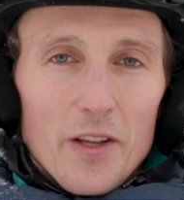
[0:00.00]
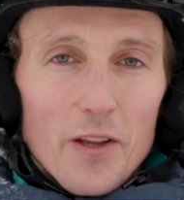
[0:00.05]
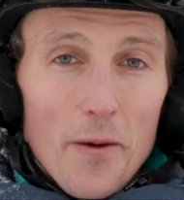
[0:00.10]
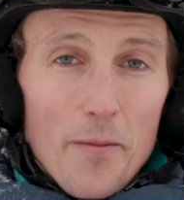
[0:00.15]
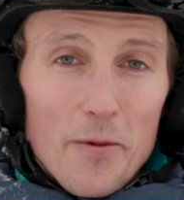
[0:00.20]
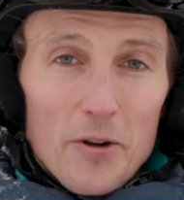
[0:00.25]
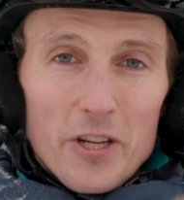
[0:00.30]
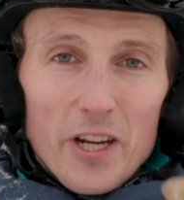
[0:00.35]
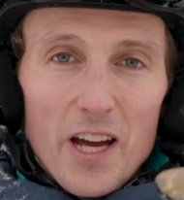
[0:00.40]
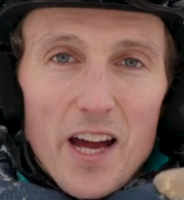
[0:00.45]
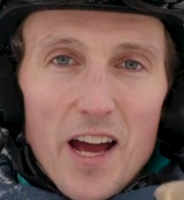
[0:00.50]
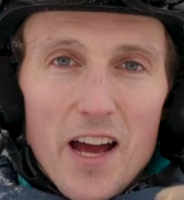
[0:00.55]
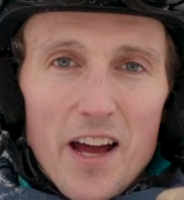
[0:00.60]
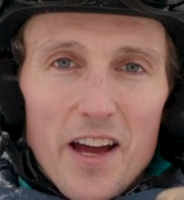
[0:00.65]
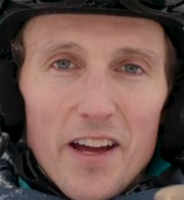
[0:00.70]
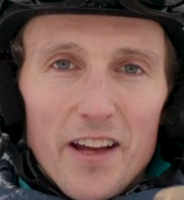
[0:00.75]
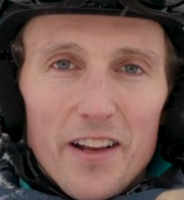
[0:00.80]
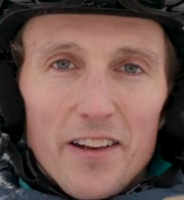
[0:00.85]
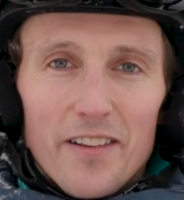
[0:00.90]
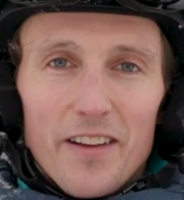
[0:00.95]
Number
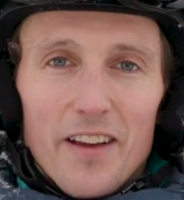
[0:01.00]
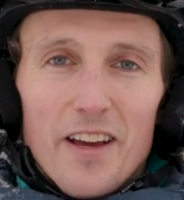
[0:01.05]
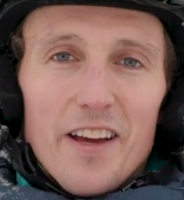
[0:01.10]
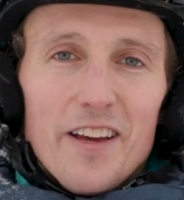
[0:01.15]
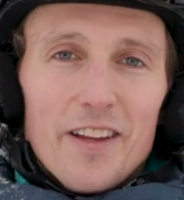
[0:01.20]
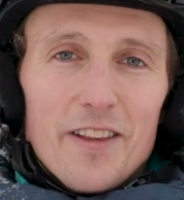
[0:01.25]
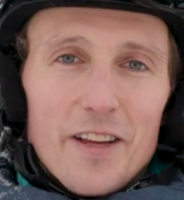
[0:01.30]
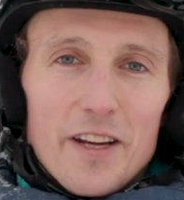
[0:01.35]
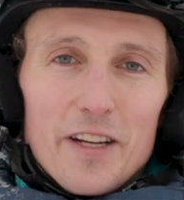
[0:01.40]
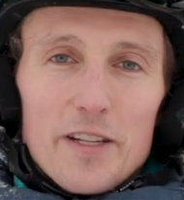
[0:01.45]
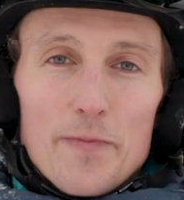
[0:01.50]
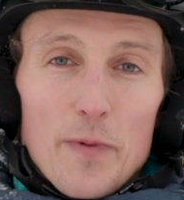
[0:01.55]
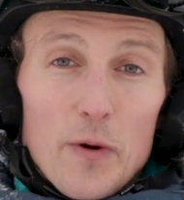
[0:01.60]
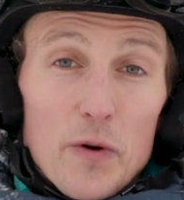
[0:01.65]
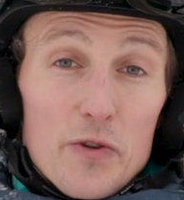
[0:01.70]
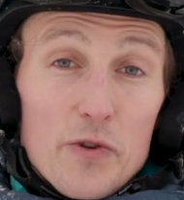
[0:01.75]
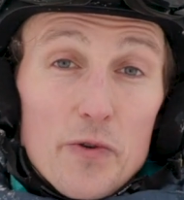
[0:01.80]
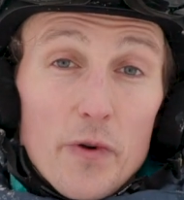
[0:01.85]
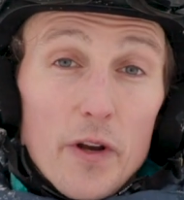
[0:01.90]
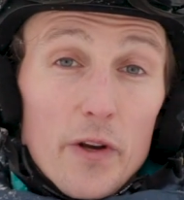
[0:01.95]
10. The
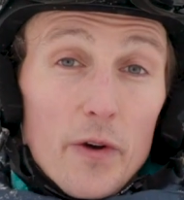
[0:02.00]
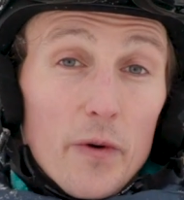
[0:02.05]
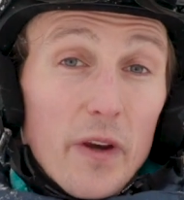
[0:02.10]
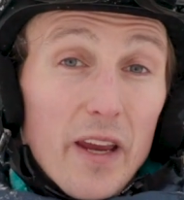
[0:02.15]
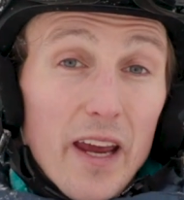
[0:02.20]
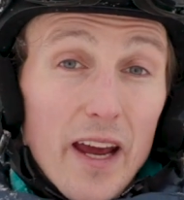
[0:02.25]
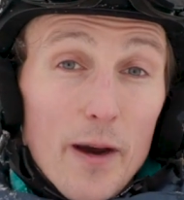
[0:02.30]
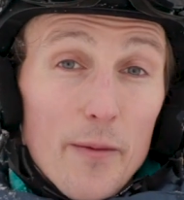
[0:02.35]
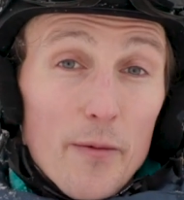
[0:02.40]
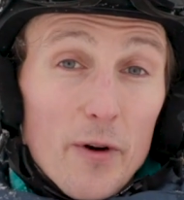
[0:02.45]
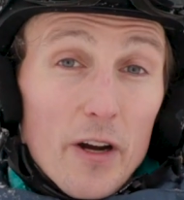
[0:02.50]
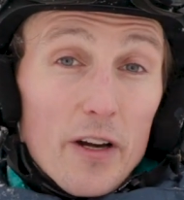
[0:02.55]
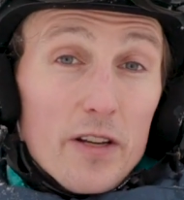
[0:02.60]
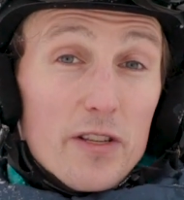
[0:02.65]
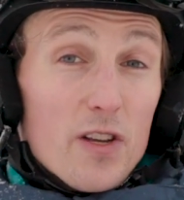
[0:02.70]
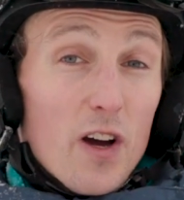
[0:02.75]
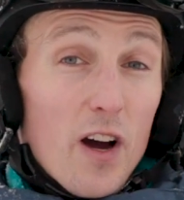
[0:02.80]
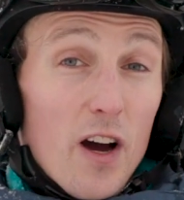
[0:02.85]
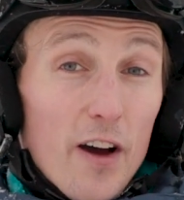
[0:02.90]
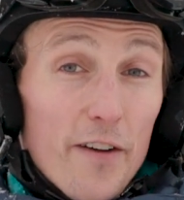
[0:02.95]
exposure on your camera
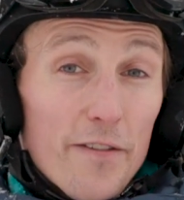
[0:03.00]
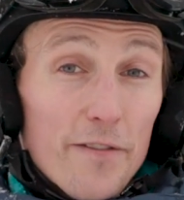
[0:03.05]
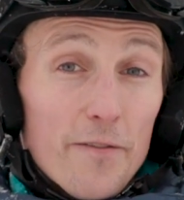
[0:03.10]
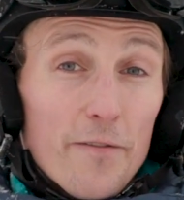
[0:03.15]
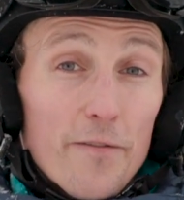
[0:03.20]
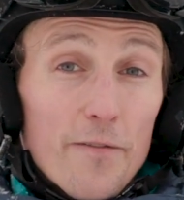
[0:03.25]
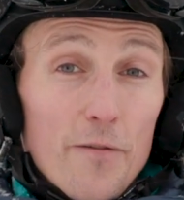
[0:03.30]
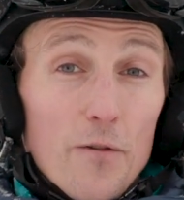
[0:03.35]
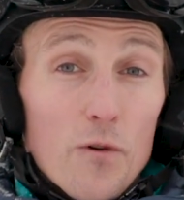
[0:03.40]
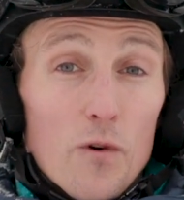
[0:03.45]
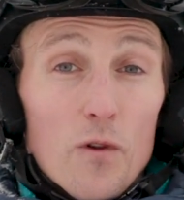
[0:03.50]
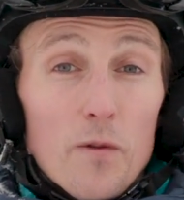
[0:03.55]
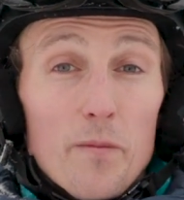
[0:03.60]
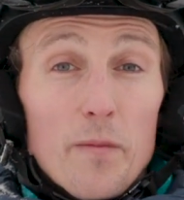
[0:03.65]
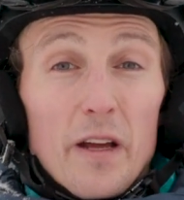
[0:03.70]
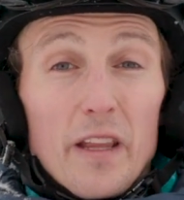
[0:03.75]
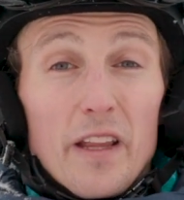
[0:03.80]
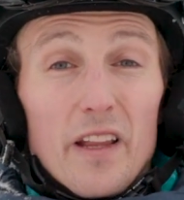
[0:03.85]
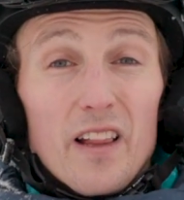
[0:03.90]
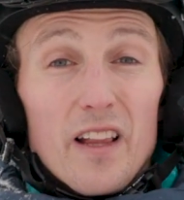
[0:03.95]
is often fooled
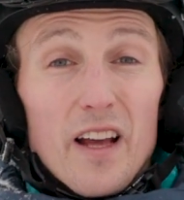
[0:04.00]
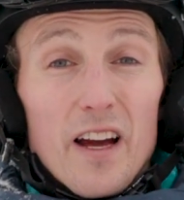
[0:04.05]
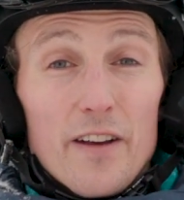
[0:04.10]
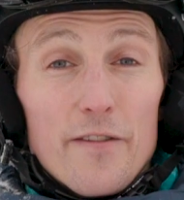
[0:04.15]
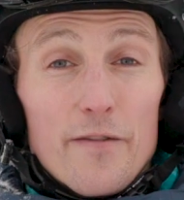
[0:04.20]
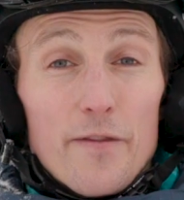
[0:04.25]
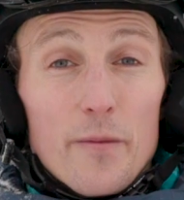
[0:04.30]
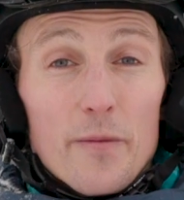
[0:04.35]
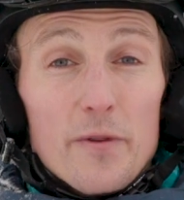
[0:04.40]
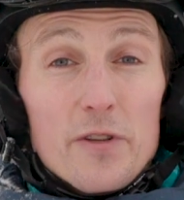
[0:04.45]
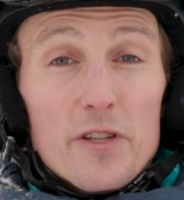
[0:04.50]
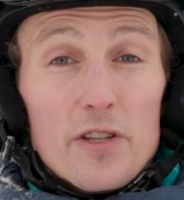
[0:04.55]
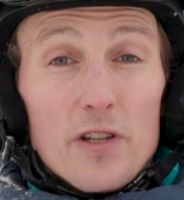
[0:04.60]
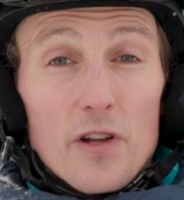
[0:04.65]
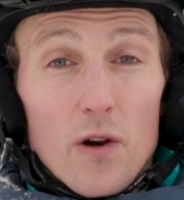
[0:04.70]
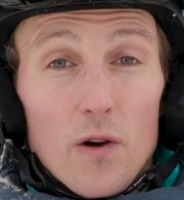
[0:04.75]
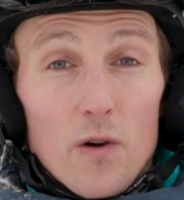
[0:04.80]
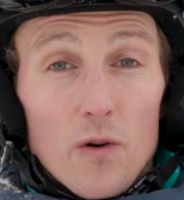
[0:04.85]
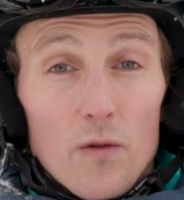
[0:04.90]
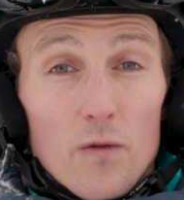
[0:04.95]
by the light from the snow.